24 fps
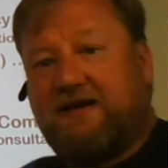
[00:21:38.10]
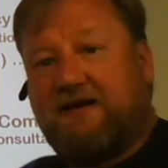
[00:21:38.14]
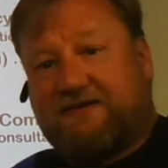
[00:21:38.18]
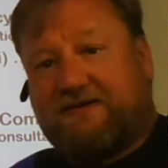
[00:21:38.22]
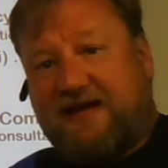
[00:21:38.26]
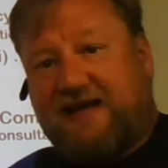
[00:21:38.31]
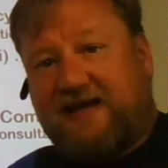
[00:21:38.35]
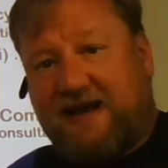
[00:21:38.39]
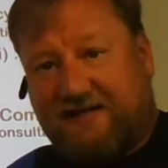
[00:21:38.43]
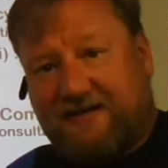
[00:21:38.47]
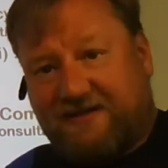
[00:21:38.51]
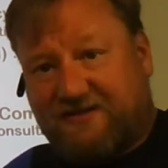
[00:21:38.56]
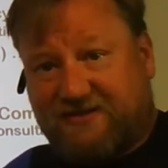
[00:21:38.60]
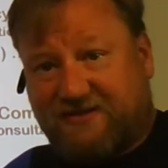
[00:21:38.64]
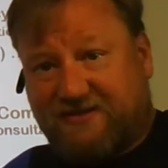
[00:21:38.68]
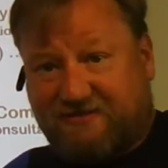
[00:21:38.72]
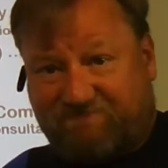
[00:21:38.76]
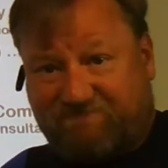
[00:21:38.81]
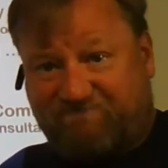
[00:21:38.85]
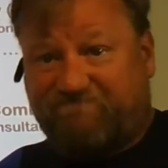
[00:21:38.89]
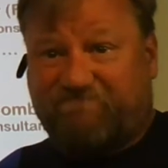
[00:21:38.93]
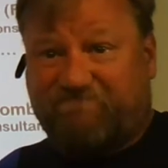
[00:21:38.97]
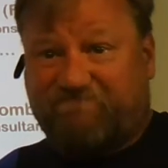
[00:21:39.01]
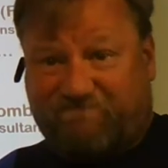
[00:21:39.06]
That is
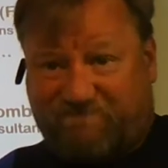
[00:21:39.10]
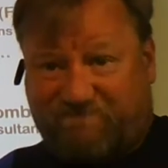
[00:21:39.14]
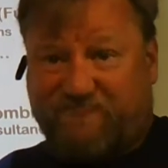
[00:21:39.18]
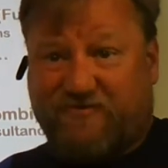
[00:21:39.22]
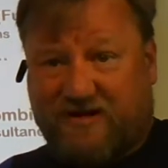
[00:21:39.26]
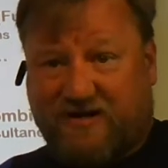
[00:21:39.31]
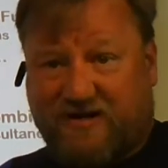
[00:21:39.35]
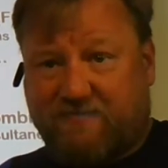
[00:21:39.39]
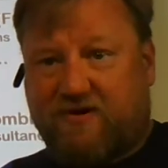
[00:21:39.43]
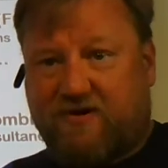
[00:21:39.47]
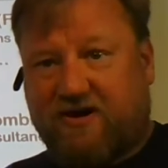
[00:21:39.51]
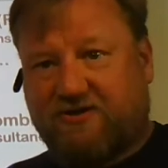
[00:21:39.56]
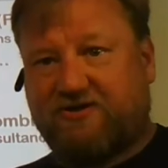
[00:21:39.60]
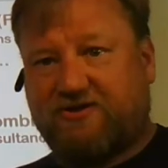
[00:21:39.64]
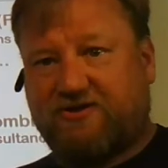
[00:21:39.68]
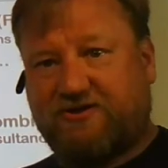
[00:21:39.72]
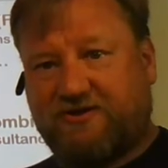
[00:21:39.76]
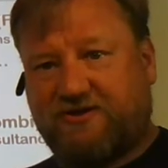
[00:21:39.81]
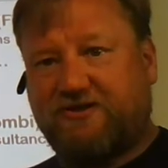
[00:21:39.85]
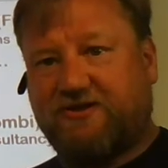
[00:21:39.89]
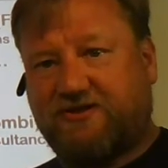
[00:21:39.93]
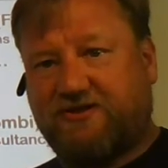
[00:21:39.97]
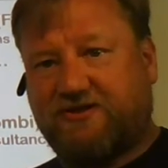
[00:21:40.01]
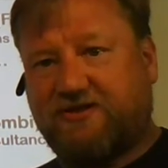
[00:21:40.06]
pretty much
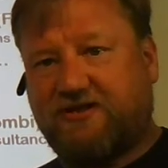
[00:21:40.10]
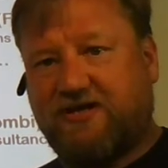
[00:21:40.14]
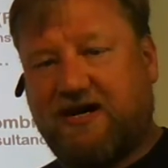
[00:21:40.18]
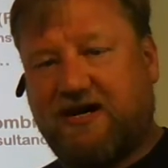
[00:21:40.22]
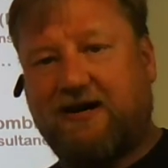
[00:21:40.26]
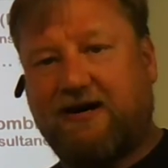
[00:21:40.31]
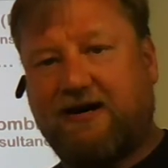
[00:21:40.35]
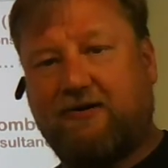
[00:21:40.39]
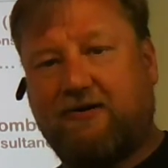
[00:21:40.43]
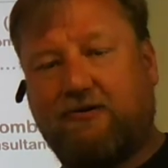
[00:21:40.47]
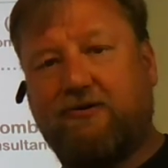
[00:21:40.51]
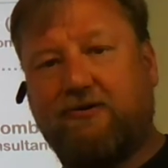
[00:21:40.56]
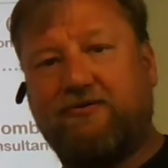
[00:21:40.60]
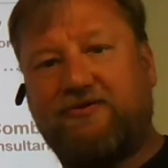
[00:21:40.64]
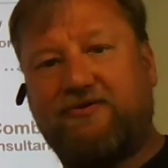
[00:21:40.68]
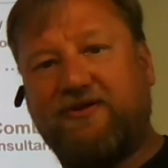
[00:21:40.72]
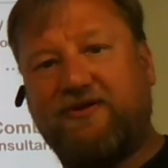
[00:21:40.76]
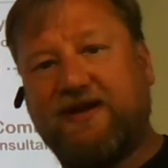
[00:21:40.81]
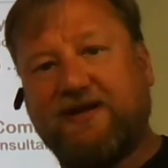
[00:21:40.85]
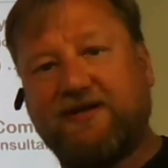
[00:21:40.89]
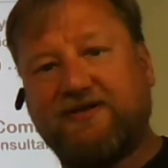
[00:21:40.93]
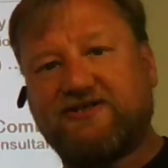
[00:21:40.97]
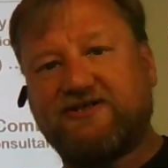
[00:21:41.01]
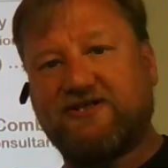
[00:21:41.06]
just how
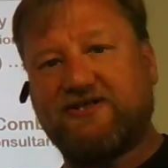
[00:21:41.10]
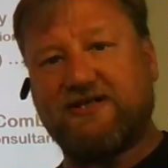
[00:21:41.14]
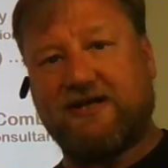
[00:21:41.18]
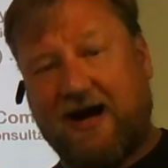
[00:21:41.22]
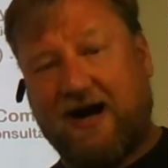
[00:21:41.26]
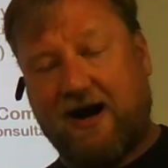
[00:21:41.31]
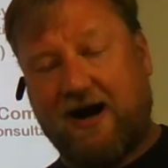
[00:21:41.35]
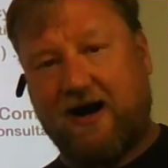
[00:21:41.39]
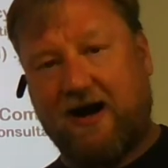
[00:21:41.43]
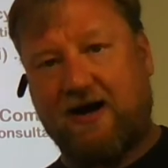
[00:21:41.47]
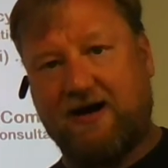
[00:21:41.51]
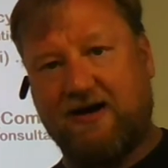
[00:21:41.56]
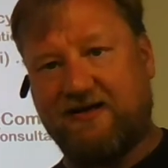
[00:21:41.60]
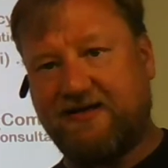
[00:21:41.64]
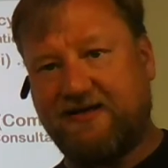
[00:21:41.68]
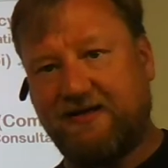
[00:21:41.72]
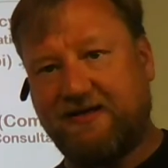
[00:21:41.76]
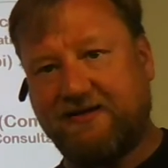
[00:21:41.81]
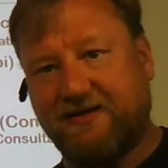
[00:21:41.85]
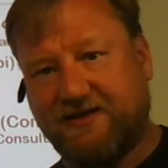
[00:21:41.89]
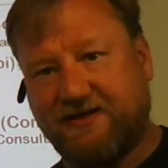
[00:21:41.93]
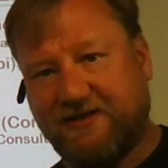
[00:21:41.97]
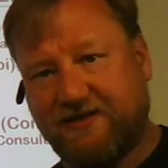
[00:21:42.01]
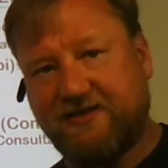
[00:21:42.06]
things are in
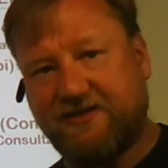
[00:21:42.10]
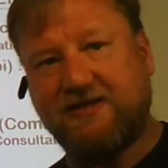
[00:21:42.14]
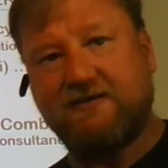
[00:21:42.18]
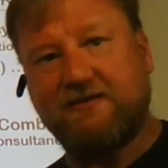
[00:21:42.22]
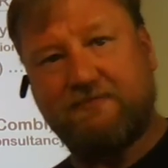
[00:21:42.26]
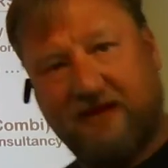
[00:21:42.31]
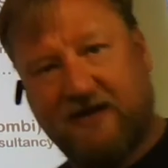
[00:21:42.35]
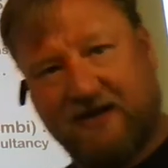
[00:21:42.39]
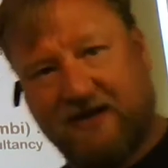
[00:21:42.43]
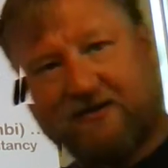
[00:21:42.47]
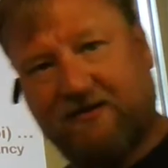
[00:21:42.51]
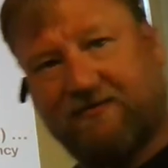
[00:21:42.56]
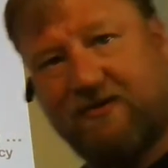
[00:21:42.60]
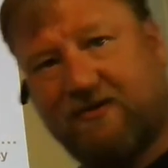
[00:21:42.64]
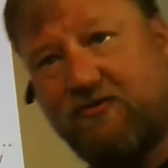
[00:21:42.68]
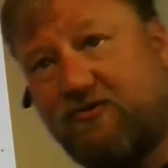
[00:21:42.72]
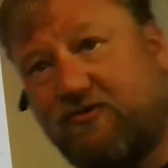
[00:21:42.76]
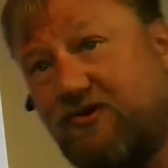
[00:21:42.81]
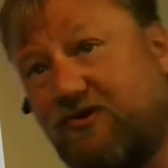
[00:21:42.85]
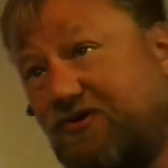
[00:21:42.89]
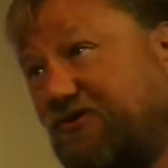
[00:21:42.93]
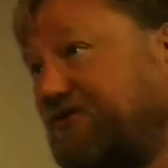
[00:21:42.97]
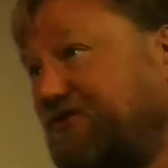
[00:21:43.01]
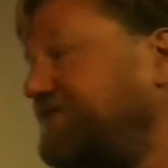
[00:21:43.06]
this part of the
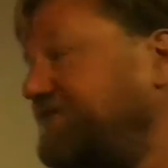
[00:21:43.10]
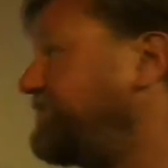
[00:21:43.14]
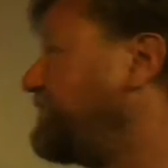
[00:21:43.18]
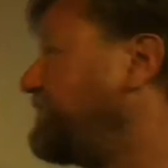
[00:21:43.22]
world.